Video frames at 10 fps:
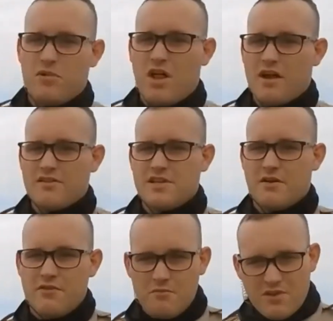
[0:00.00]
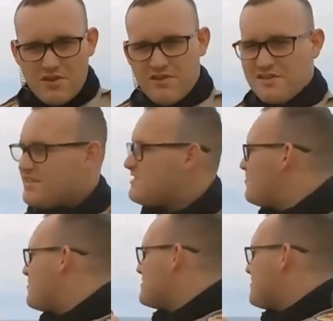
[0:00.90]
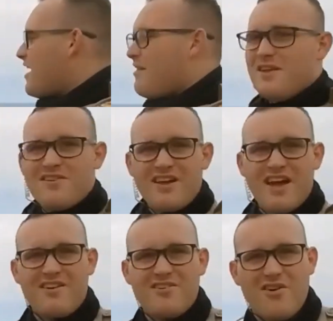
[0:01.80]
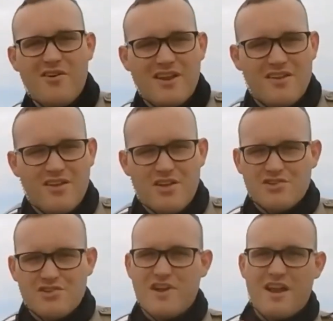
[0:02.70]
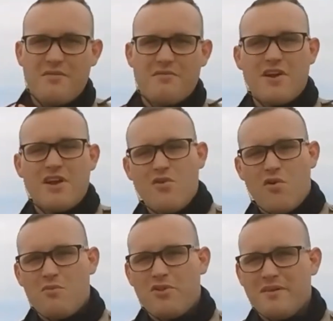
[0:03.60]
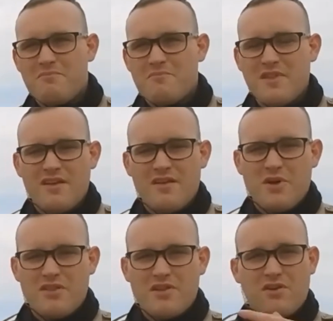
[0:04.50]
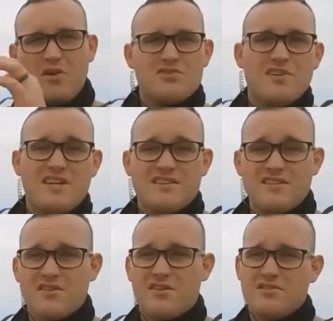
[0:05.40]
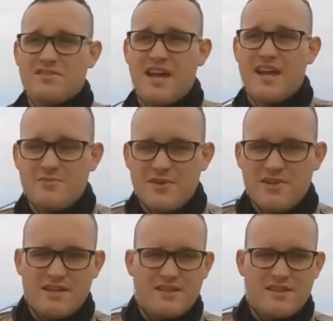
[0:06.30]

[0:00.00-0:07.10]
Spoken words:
blocking some of them. You can see some trees behind me. They're kind of growing straight up very normally. But the closer you get to the coastline is when you get